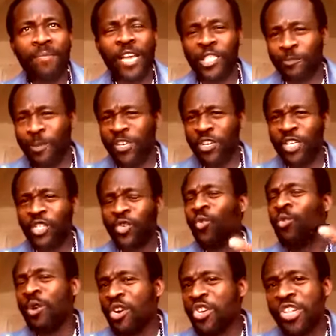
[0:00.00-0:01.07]
especially to
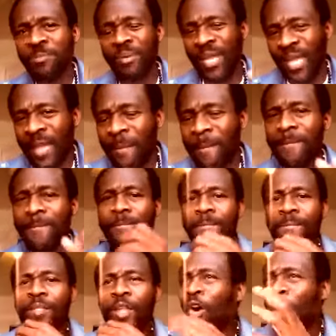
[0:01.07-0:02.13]
worship him
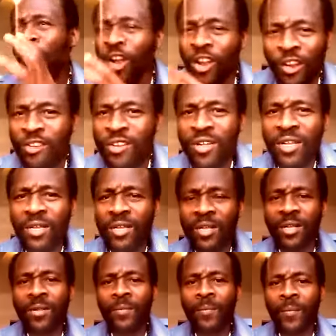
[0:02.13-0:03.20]
or her?
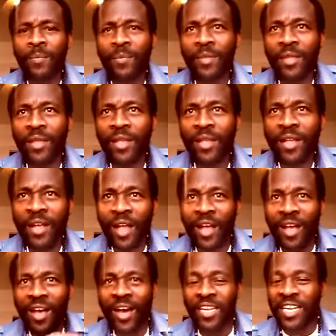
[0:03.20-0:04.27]

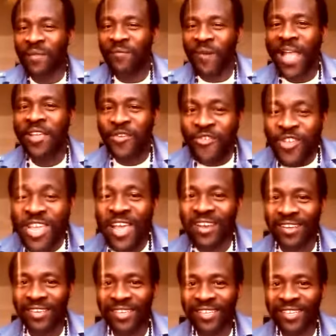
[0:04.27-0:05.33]
A divine
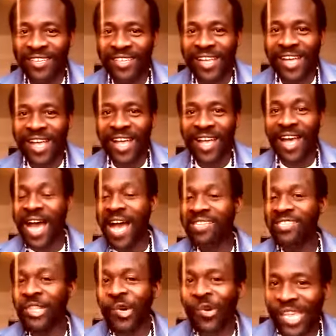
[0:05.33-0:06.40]
creator
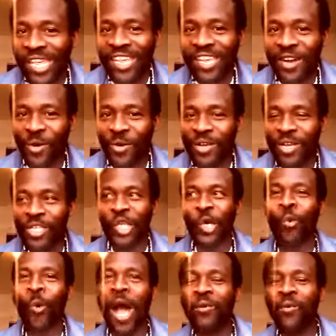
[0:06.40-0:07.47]
has no ego.
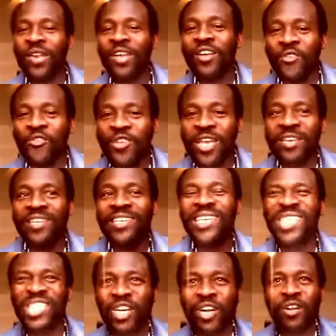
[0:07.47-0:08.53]
So why would a creator
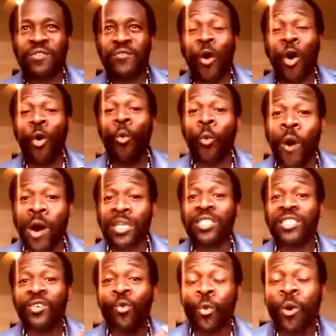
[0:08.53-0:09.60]
deserve or
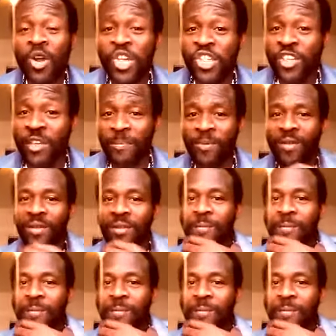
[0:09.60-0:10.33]
want worship?